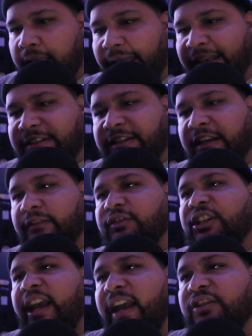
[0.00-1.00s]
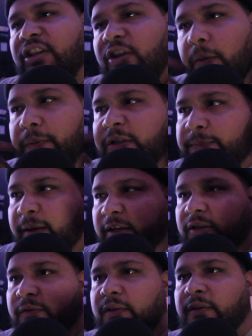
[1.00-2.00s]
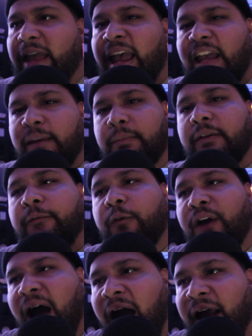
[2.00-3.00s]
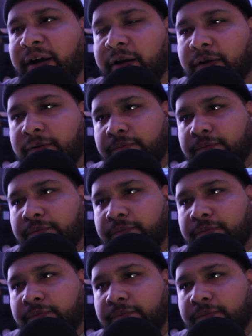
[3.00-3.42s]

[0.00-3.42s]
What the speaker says: instead of changing your perspective and aiming for higher.